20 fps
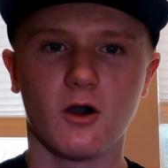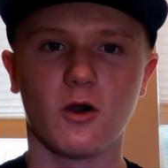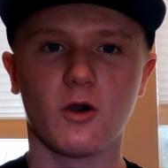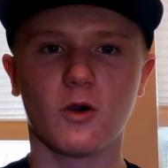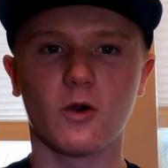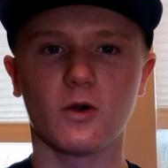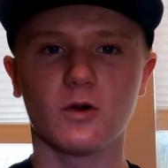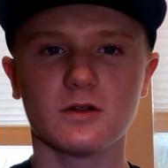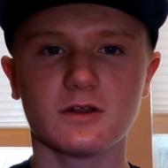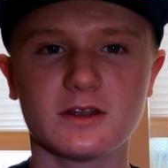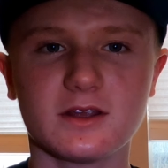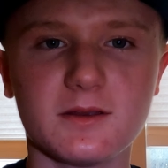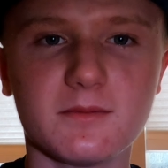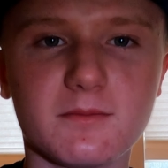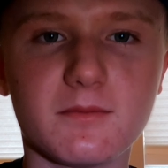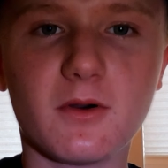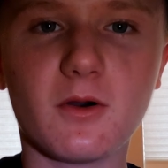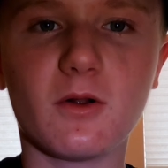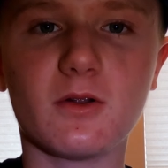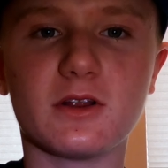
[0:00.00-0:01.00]
Holy
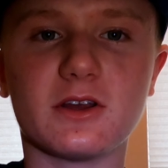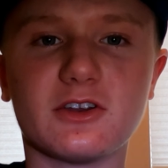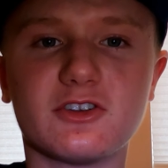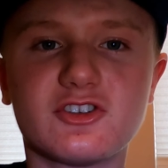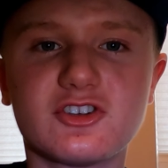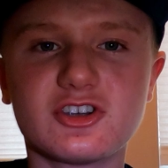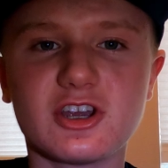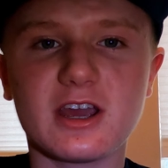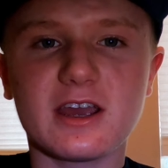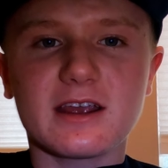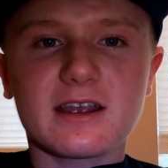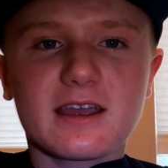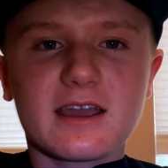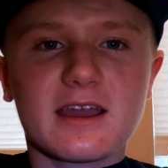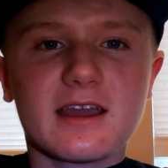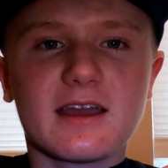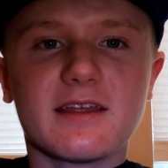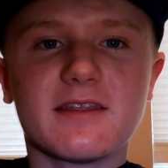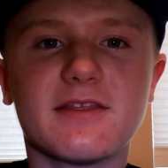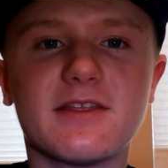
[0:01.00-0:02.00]
moly, check
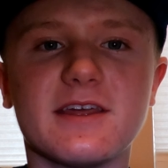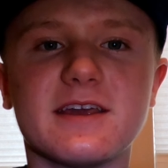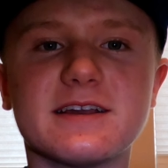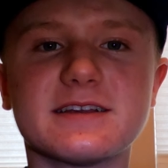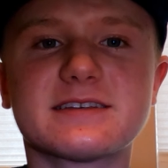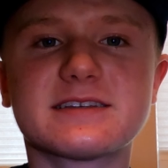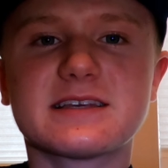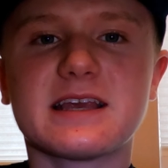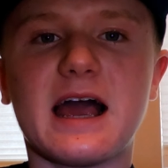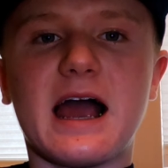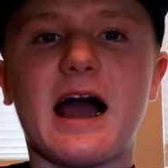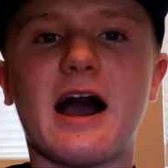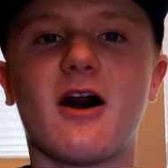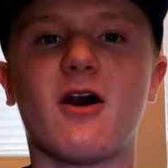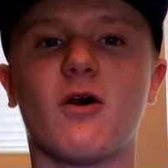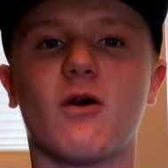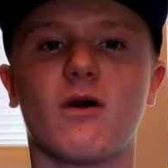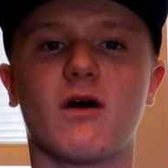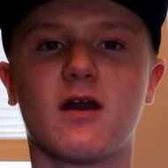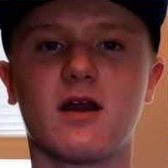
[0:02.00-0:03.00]
this
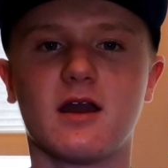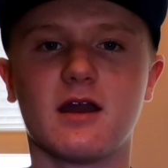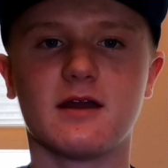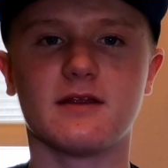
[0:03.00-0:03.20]
out.